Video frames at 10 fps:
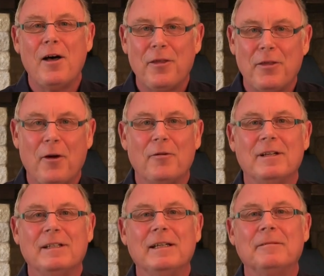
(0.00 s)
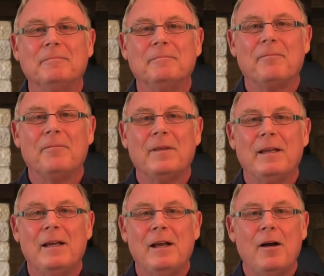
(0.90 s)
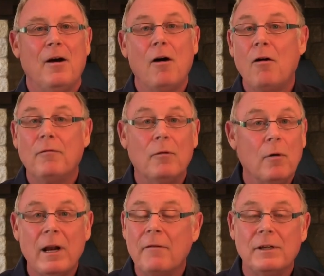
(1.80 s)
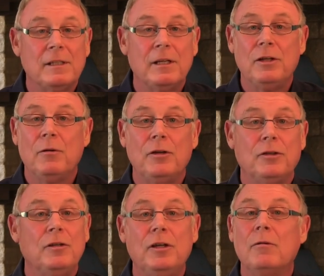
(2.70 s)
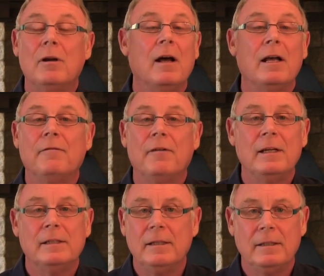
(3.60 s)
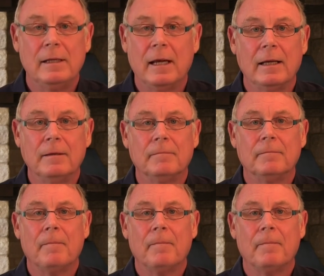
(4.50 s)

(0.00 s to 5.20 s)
authority over whatever situation you and I are facing today.